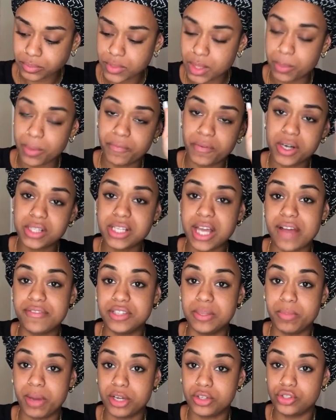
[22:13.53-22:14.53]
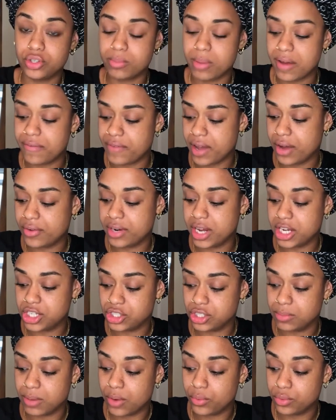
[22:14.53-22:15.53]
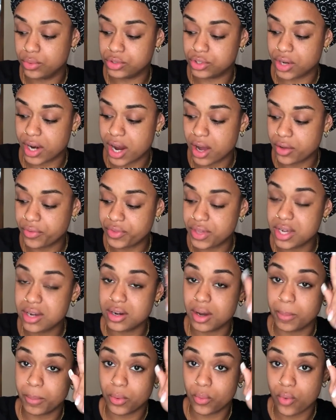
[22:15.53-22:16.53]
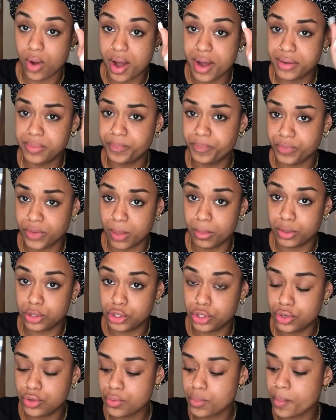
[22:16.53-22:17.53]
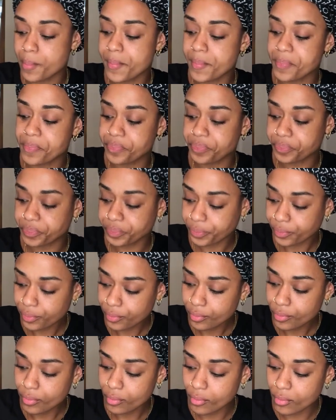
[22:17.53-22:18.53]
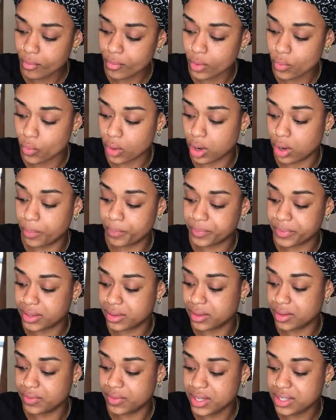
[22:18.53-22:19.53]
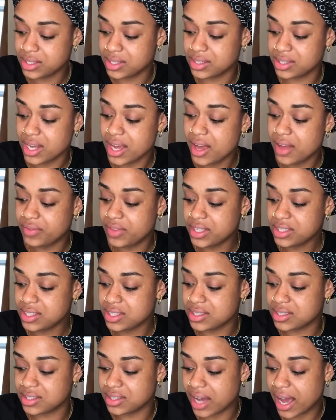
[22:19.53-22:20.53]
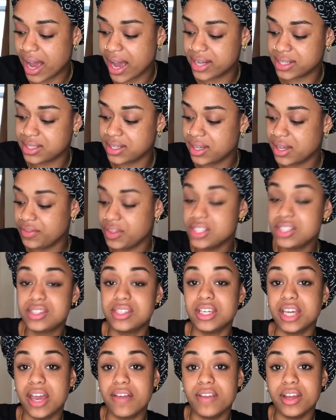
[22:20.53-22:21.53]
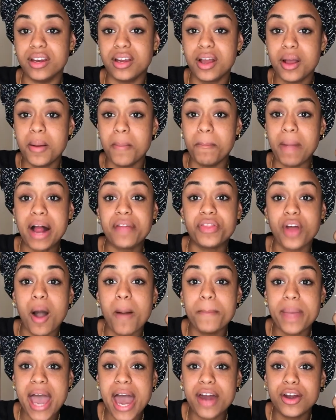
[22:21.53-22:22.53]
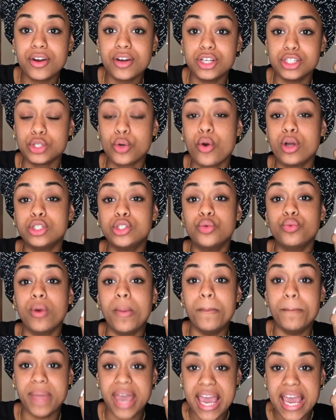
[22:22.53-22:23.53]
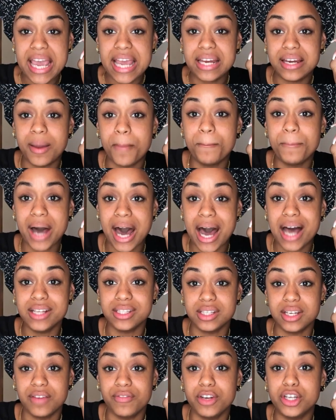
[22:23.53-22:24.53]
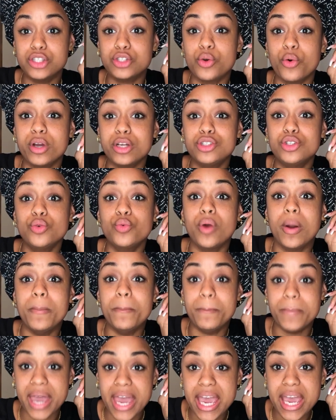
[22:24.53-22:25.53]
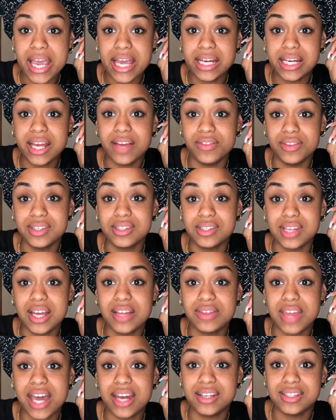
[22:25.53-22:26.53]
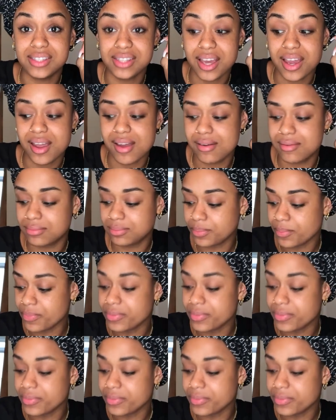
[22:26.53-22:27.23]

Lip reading: But first I have to make sure my foundation and my roots are healthy, number one. Number two, well, this is a given. My thought pattern is going to remain positive and is going to remain in the state that it's in.